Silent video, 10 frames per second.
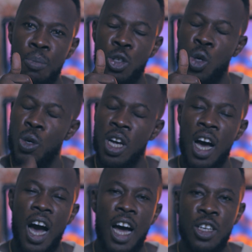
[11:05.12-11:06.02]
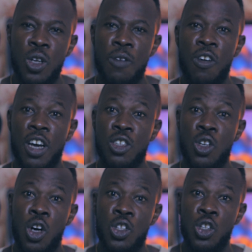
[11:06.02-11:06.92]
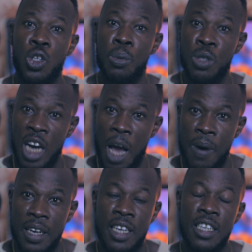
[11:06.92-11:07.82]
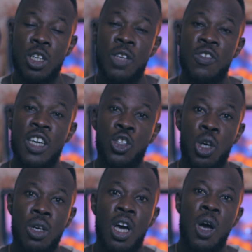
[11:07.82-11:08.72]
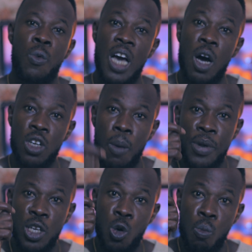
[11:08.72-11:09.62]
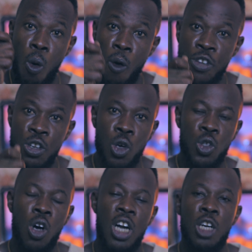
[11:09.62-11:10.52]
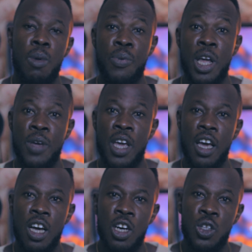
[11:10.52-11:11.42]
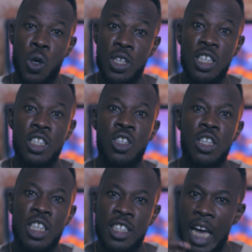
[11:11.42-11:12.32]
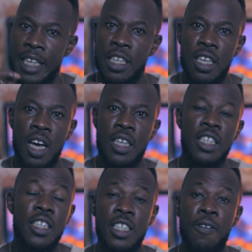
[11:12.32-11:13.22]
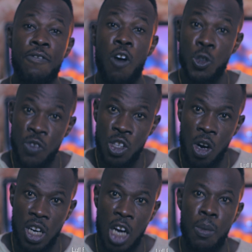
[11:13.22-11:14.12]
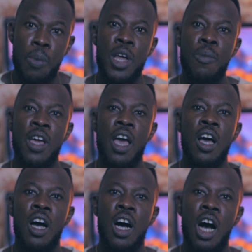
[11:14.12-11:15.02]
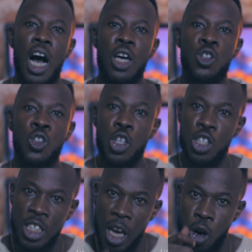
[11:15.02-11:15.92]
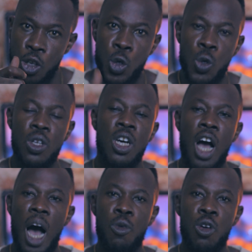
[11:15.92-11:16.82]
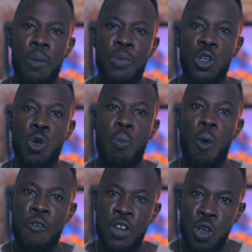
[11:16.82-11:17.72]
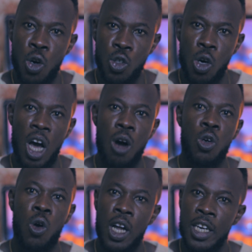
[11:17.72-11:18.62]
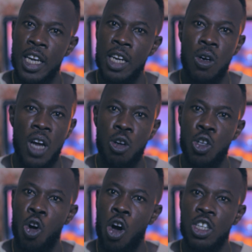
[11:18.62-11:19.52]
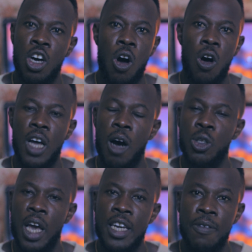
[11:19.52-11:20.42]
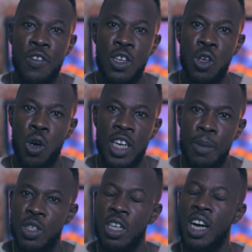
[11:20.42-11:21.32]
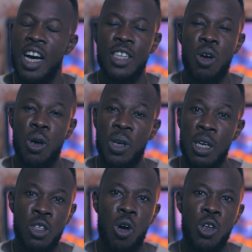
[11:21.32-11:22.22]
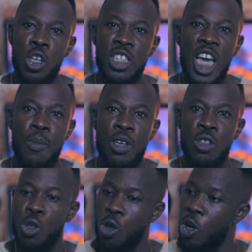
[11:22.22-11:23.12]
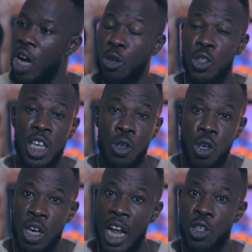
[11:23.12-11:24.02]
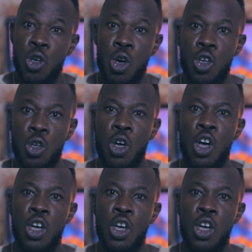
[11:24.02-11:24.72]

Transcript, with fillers: button and don't forget to, to subscribe and hit the notification we are gonna bring you more videos on Adobe Premiere so this is just the starting this is the first video on Adobe Premiere uh, so just stay on tune I'm gonna bring you more videos on how to color grade on how to cut on how to edit video clips you know you know just name it you, on how to synchronize your your